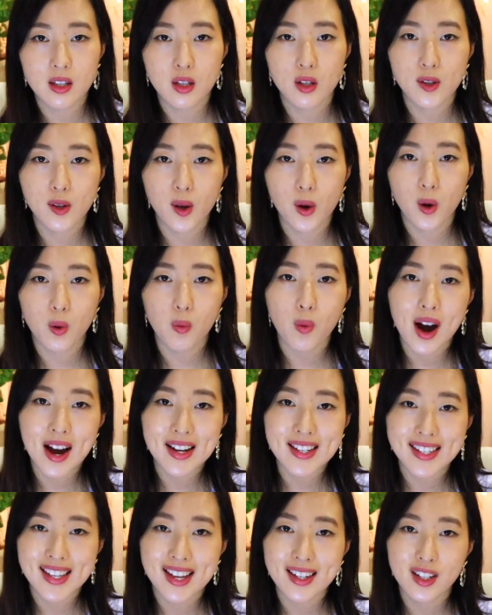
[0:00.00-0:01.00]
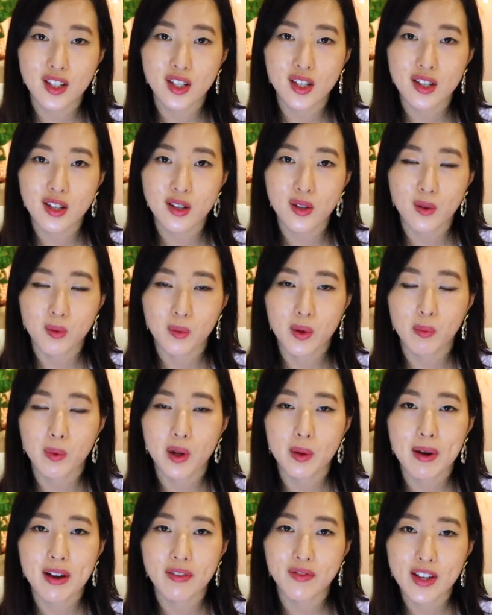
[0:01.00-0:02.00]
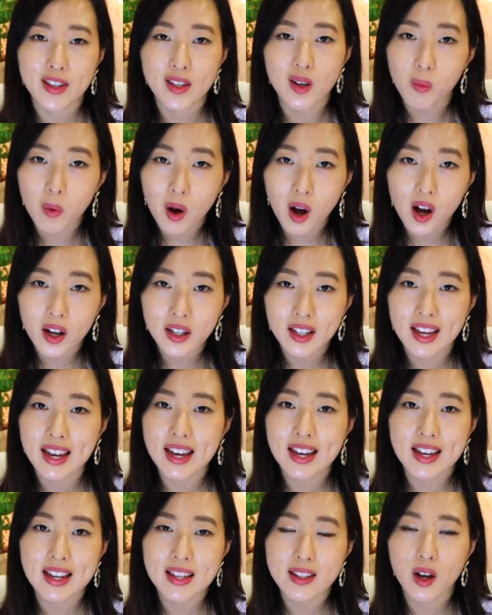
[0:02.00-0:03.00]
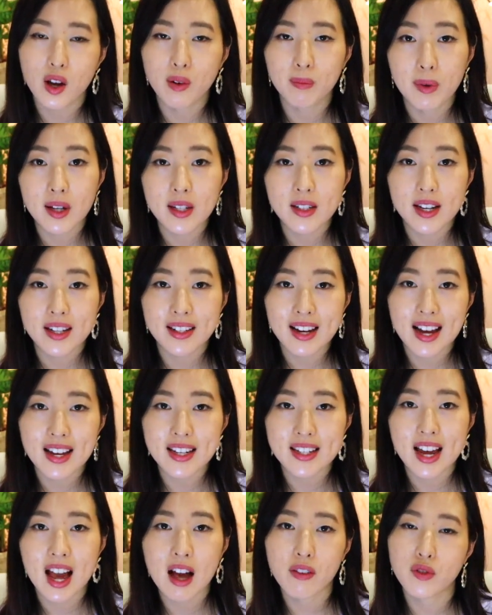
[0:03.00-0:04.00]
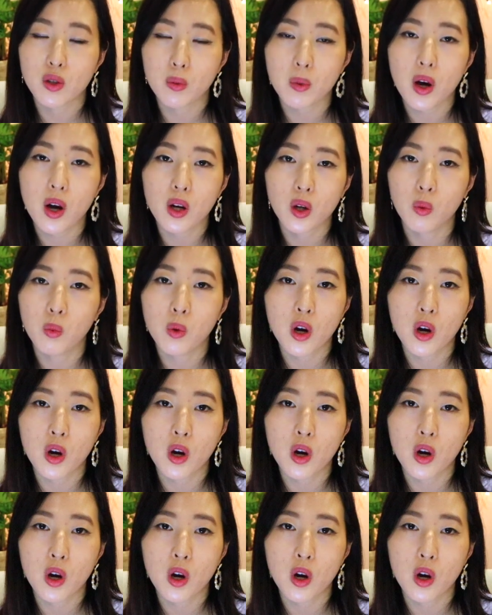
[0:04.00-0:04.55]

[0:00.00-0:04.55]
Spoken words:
So what I decided to do with one of my friends at work is on Monday night after work,